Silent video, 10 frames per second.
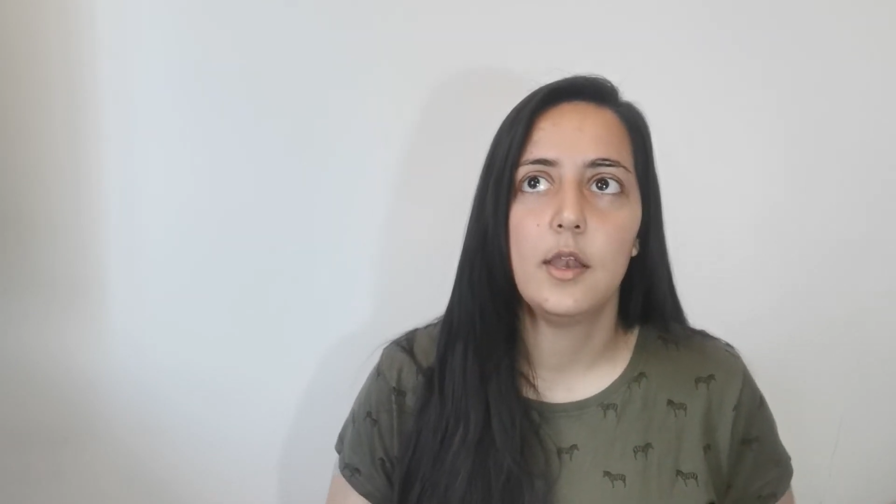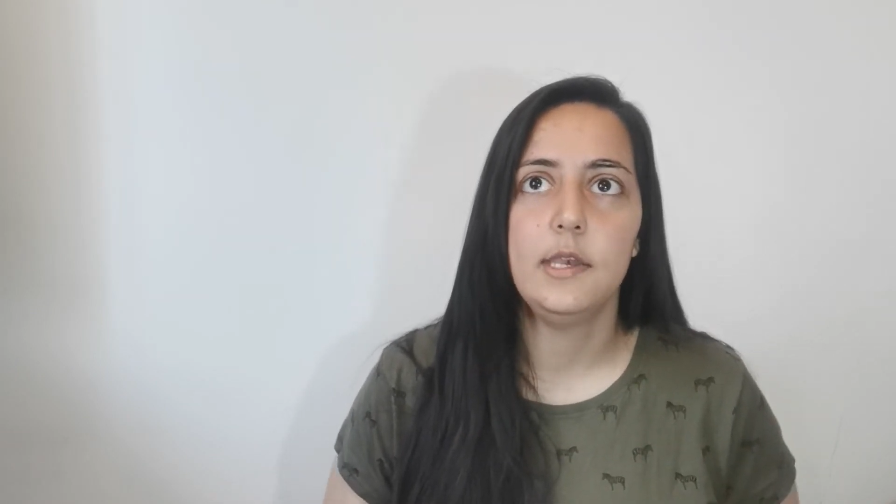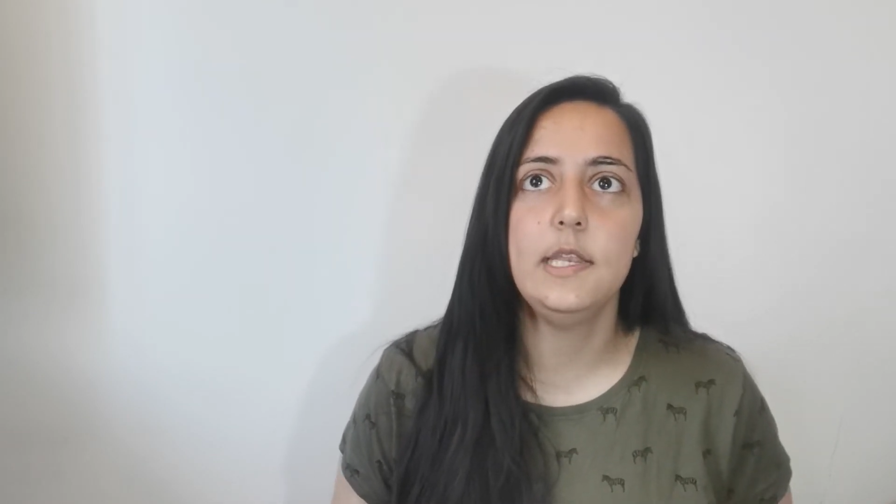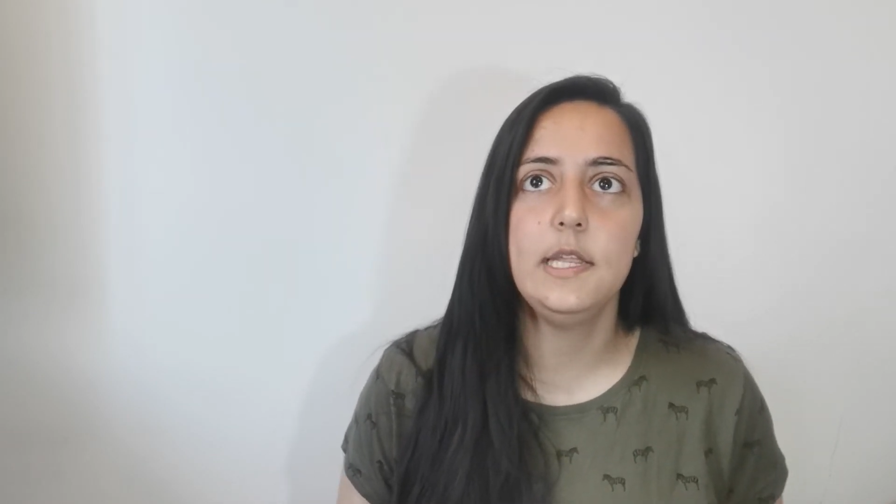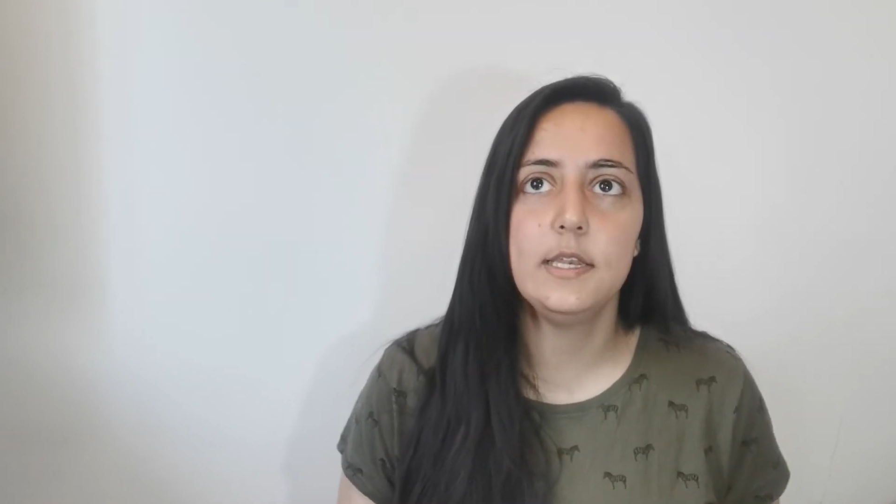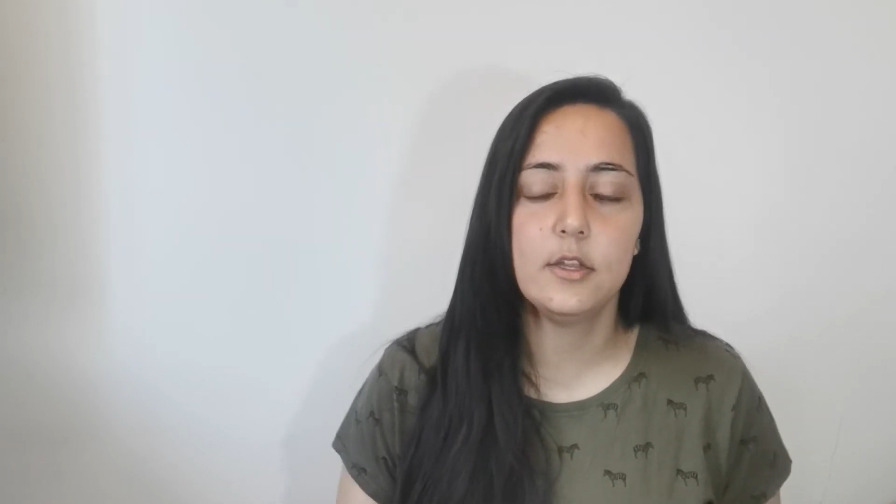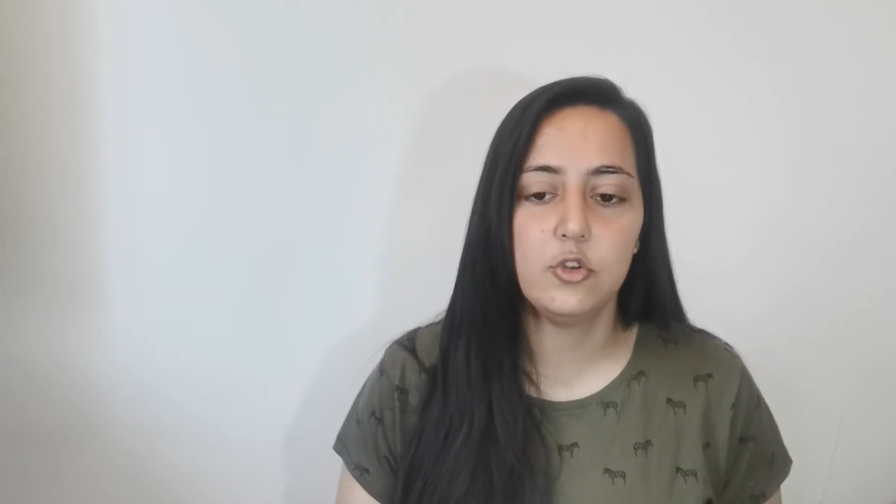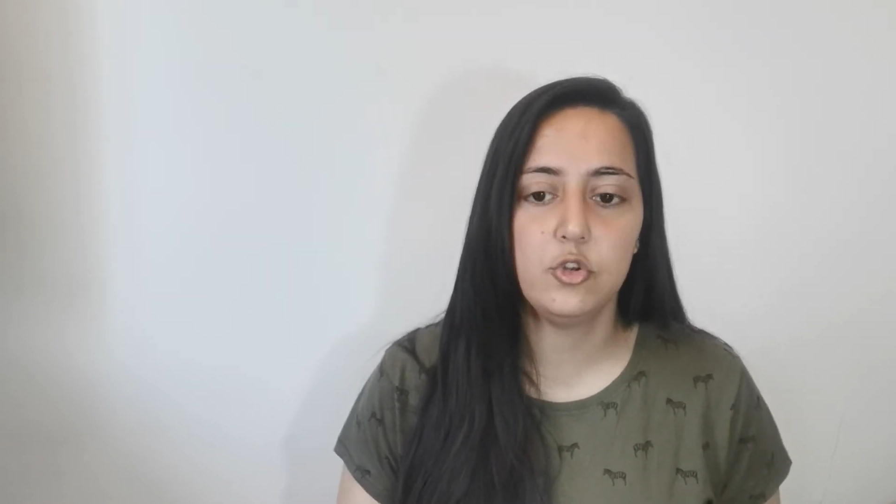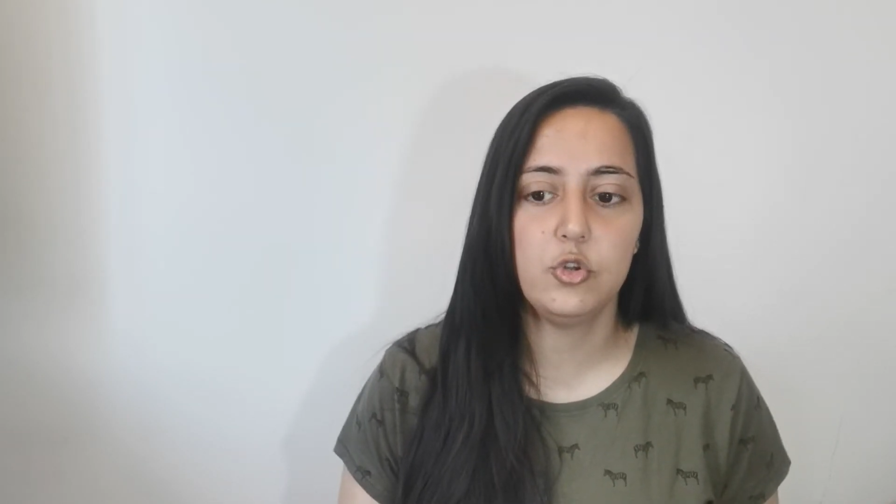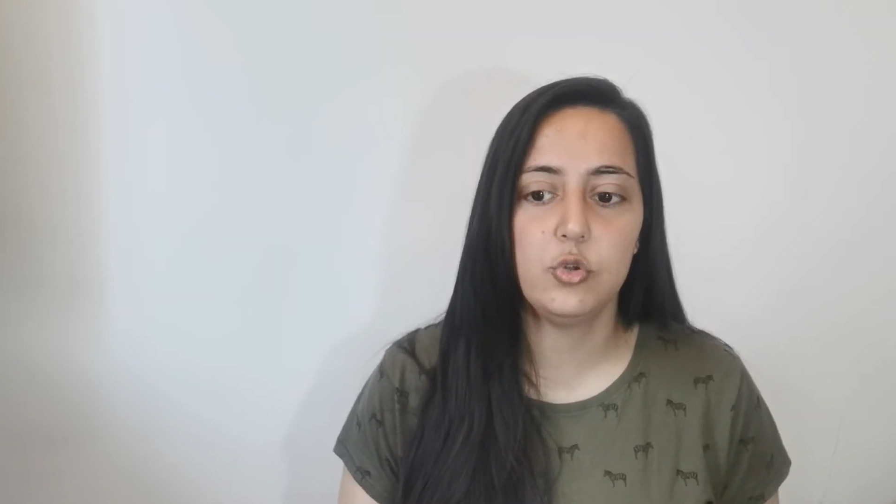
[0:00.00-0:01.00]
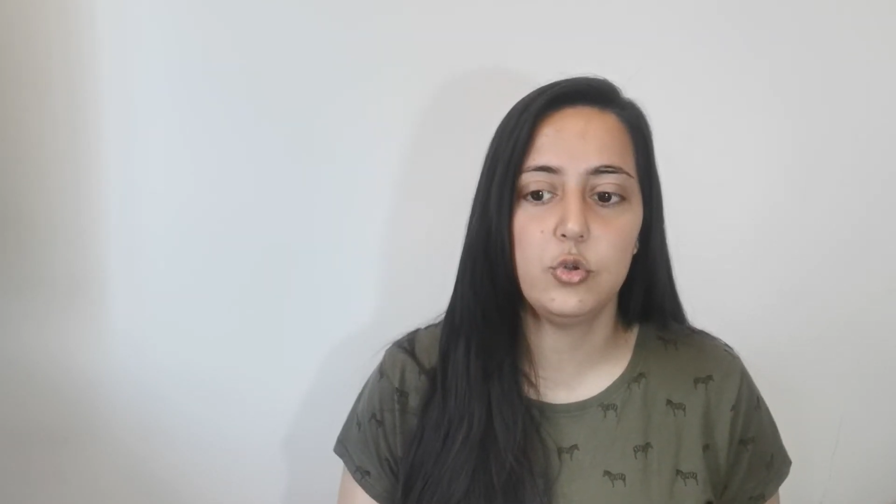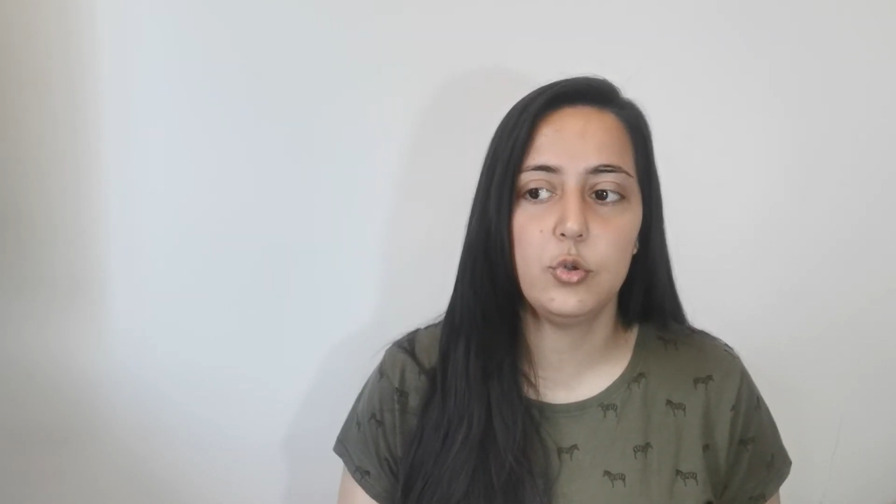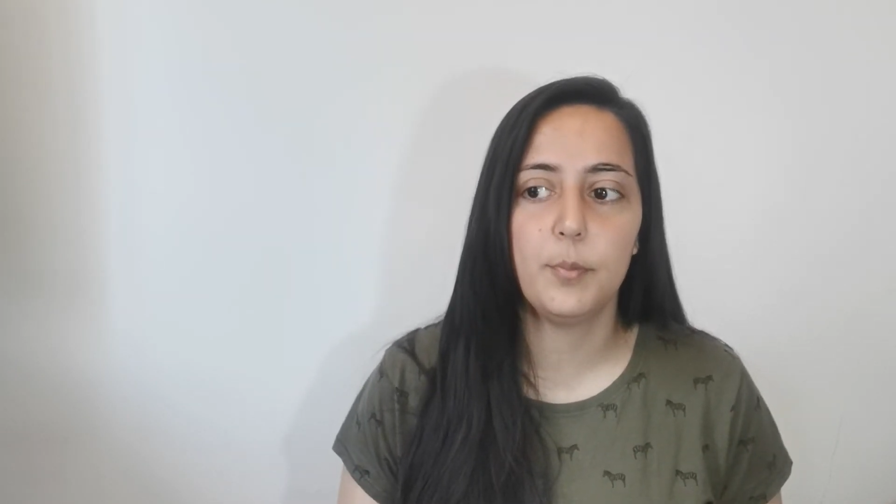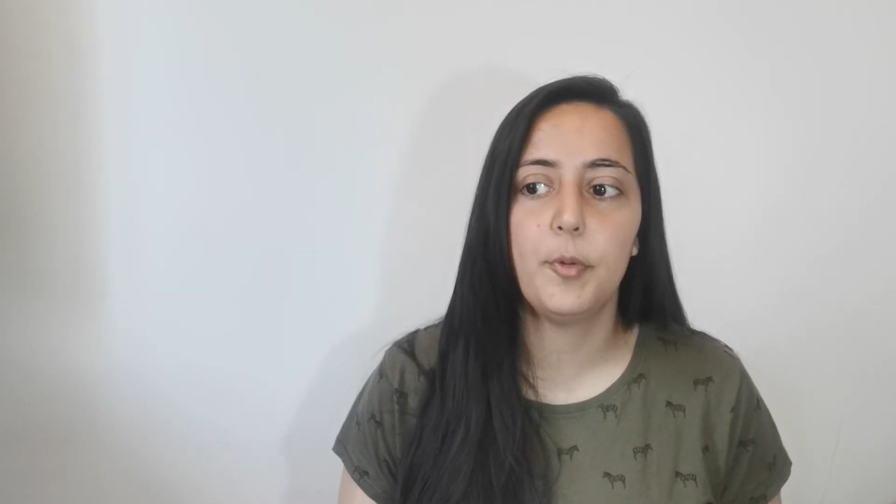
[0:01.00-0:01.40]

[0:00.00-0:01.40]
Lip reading: needing to